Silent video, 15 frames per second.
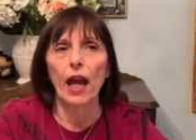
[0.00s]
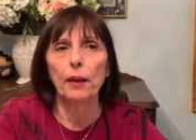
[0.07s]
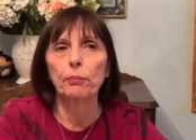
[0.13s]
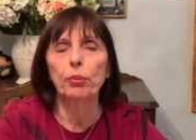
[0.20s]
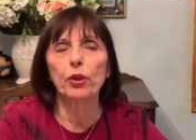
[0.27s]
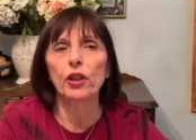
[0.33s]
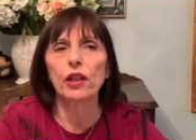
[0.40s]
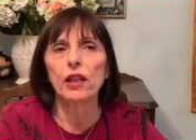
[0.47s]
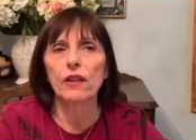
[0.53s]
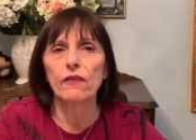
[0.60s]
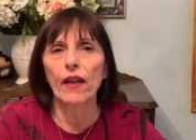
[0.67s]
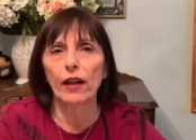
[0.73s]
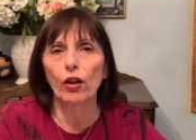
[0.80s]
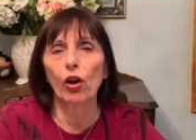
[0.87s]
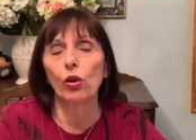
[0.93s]
and put it in
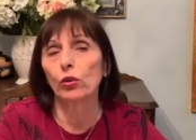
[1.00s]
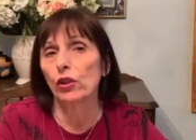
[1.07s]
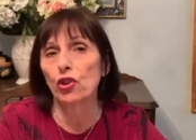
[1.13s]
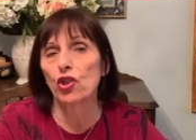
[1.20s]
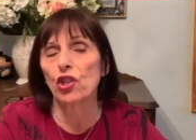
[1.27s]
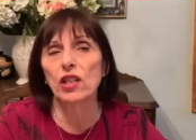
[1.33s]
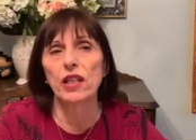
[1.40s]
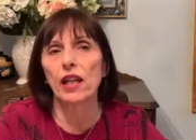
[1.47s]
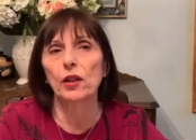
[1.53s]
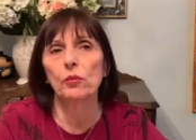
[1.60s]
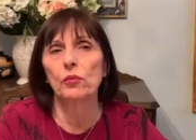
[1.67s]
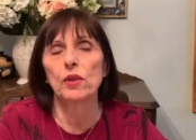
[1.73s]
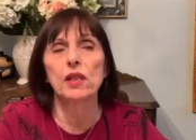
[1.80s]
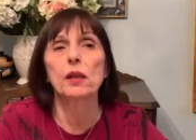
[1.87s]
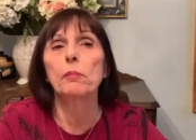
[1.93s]
that hole. And she said it
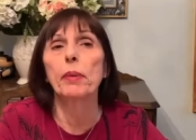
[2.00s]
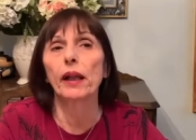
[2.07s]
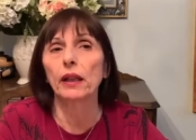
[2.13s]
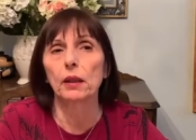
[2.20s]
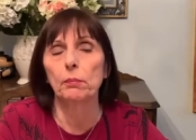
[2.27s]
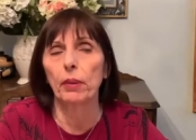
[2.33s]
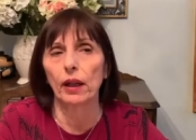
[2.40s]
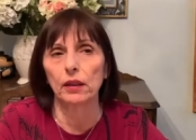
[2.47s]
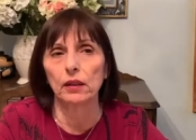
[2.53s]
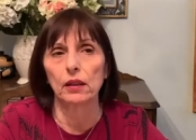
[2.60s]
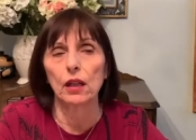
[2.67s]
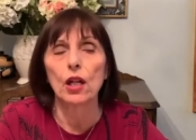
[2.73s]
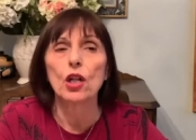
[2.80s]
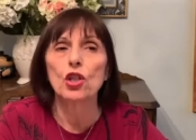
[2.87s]
was the belly button.